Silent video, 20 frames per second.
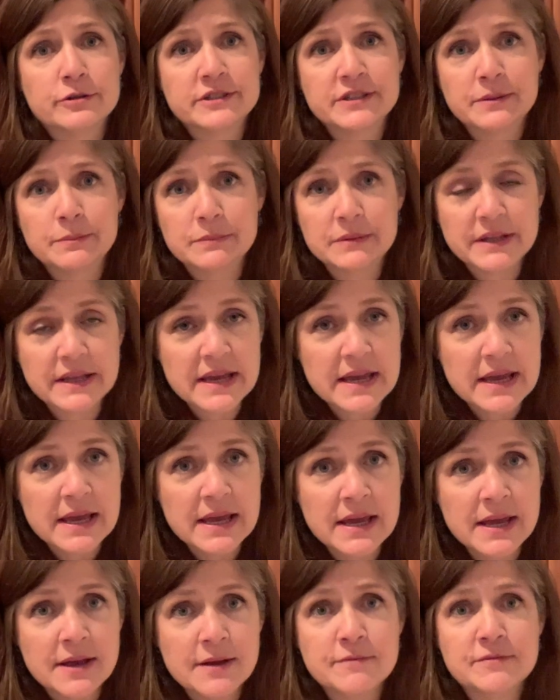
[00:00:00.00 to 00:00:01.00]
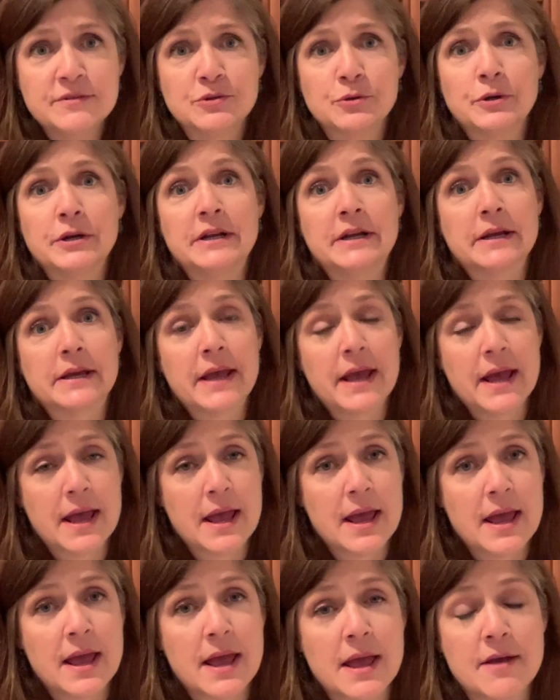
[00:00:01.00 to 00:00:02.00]
some leaves or in a
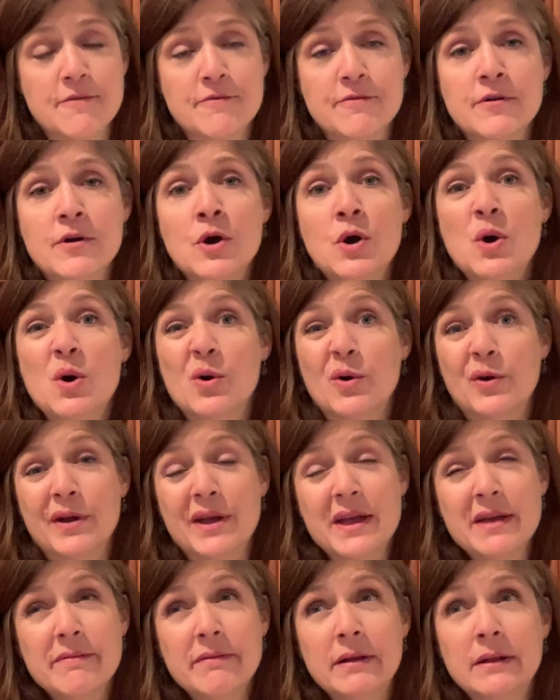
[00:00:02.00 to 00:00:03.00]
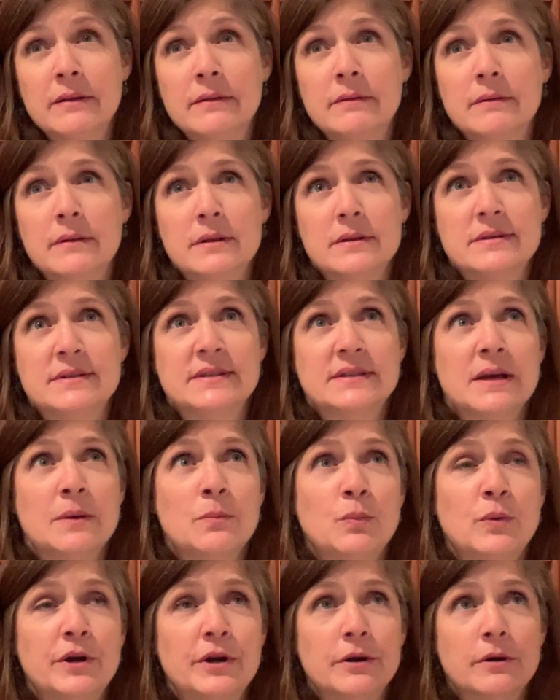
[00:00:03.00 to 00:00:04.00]
cave, or even
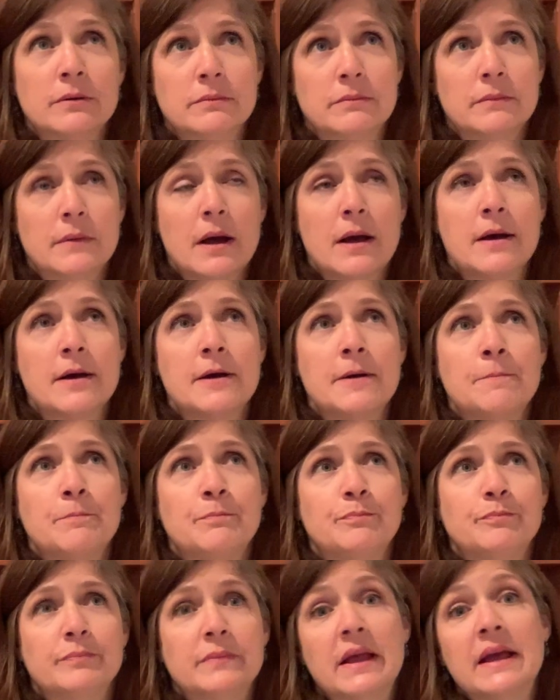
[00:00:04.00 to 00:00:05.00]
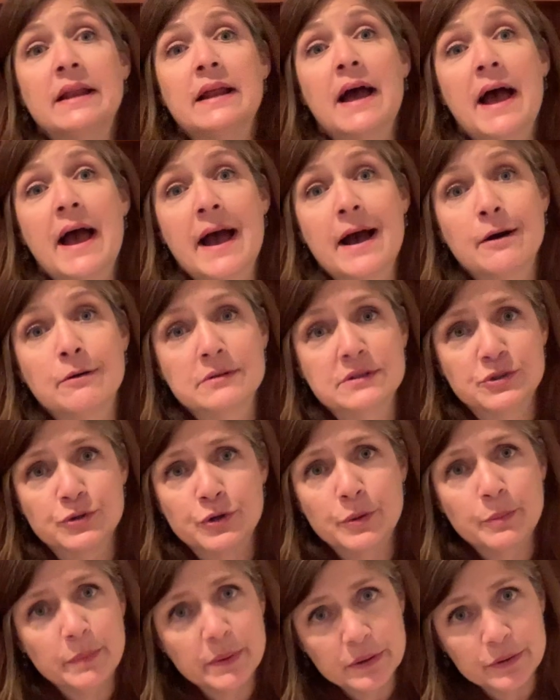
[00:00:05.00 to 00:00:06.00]
somewhere in a house or
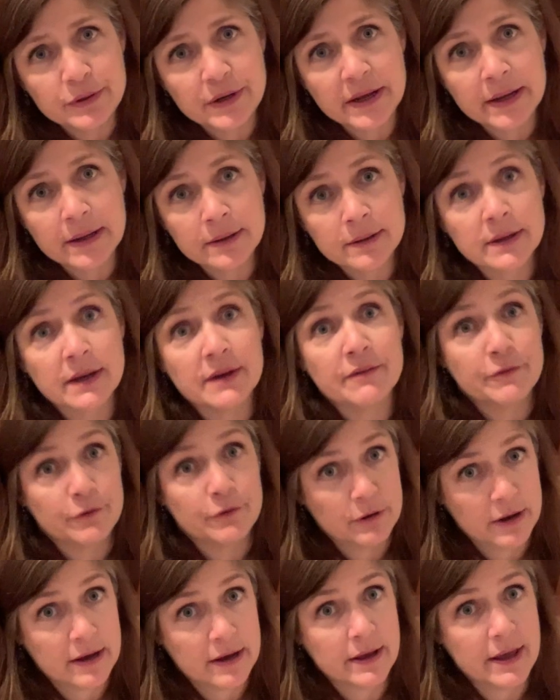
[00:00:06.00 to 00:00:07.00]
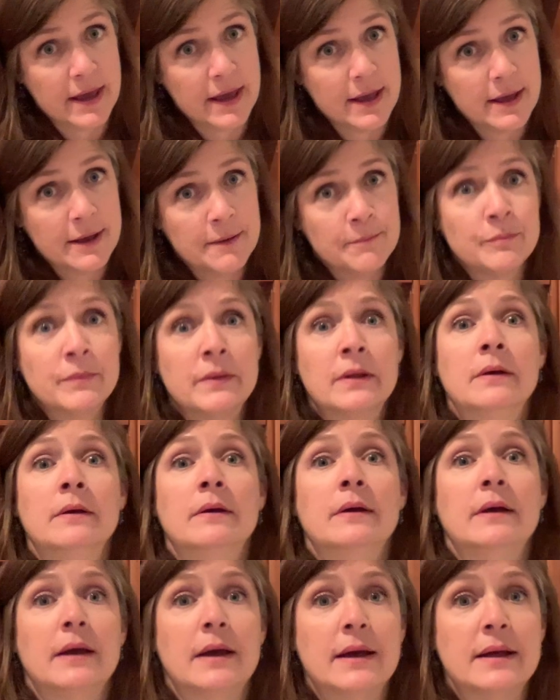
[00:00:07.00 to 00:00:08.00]
a building if they're lucky,
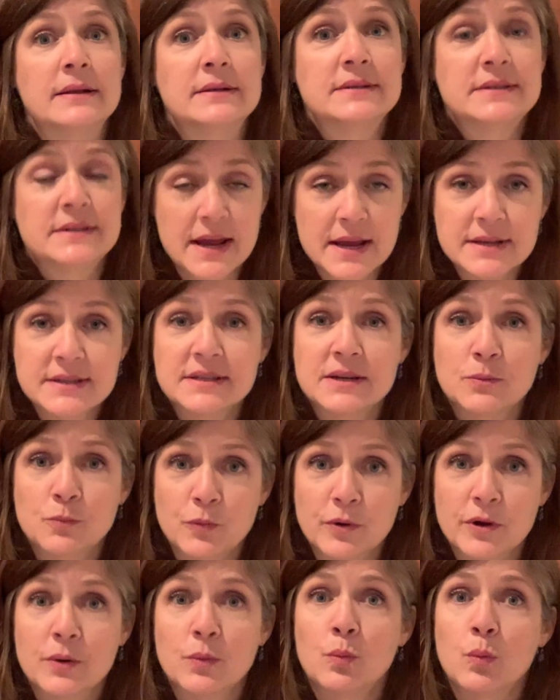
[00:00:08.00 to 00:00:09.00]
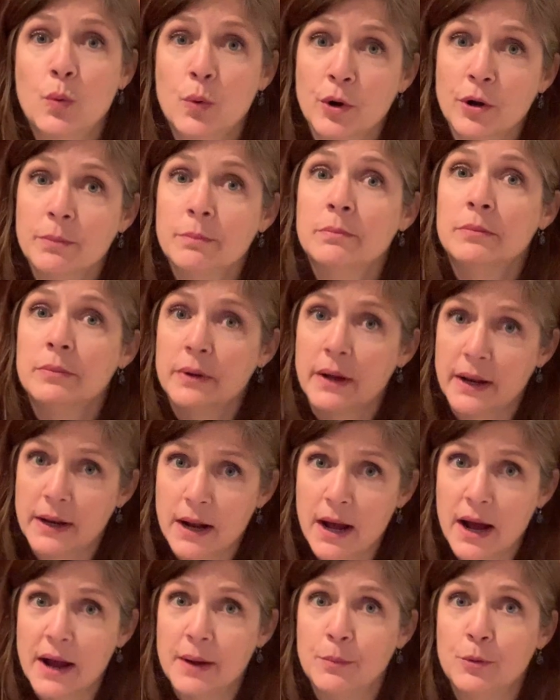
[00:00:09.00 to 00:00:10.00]
and stay somewhere warm and
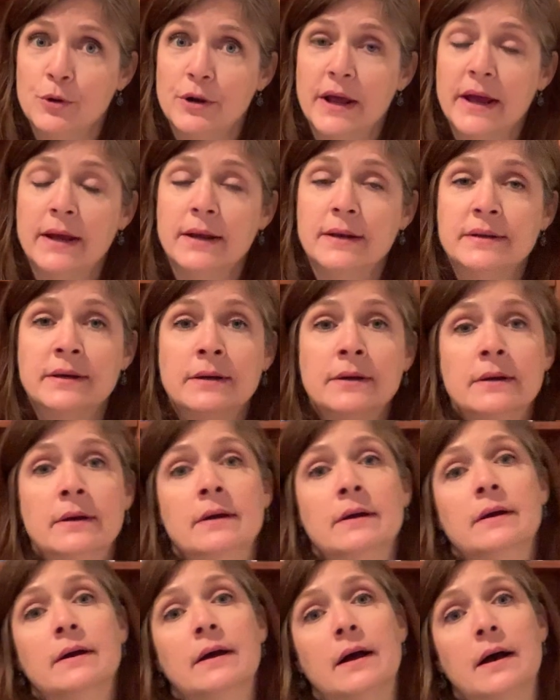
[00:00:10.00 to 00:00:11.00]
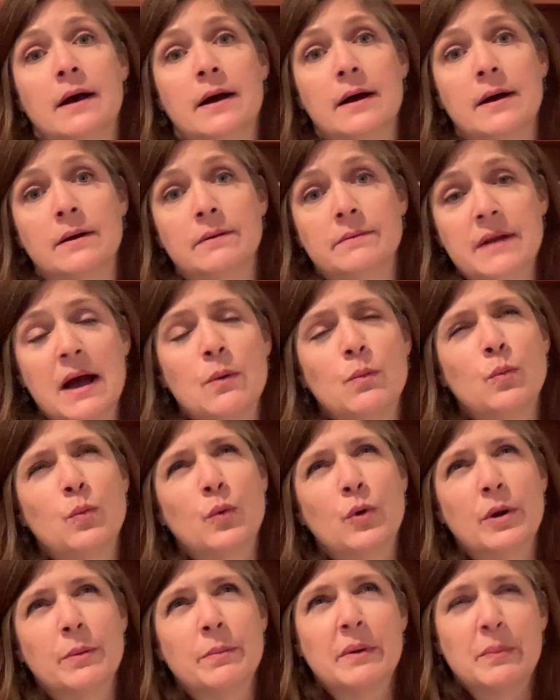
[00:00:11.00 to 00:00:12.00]
hibernate. Not
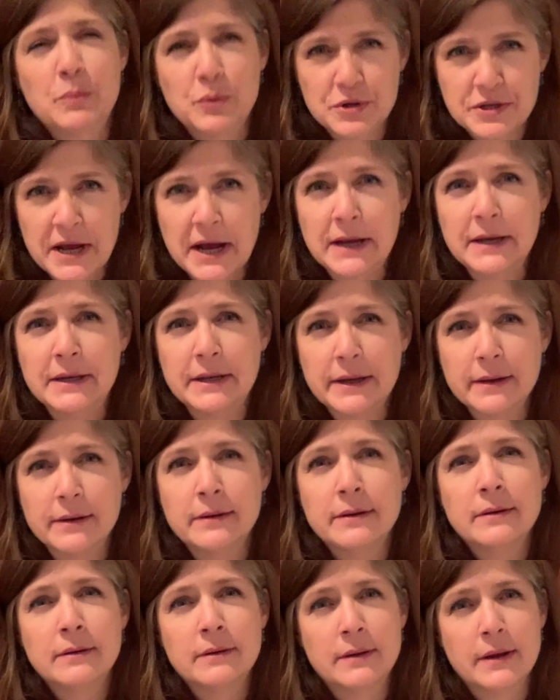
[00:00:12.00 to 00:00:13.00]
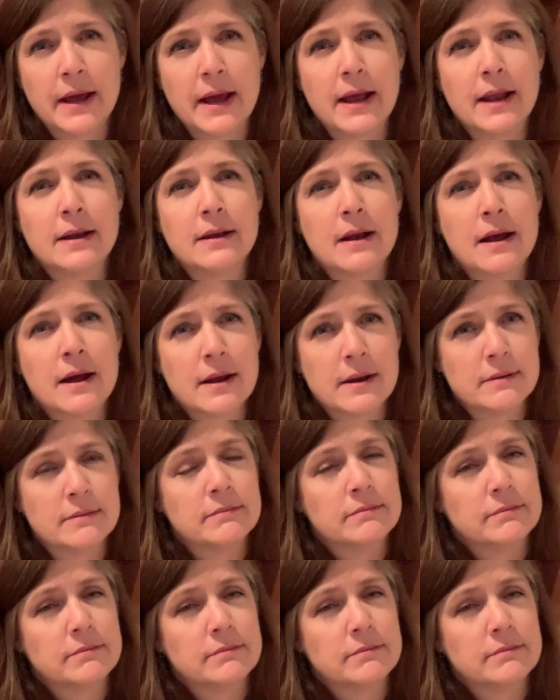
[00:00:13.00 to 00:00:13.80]
warm, but protected, and not